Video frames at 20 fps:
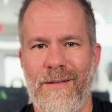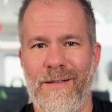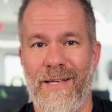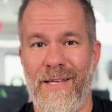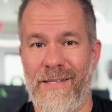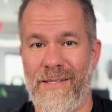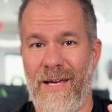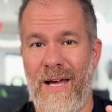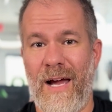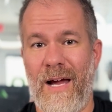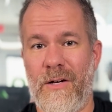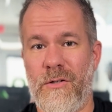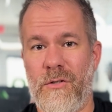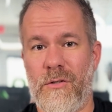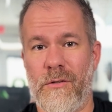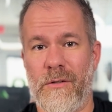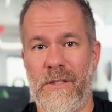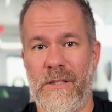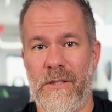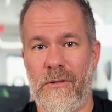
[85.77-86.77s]
is
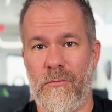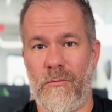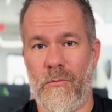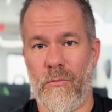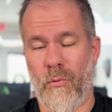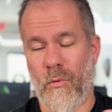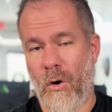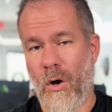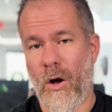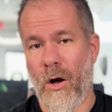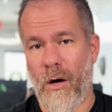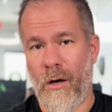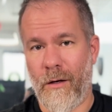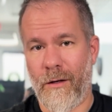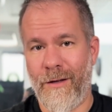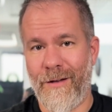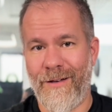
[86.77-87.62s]
actually wrong.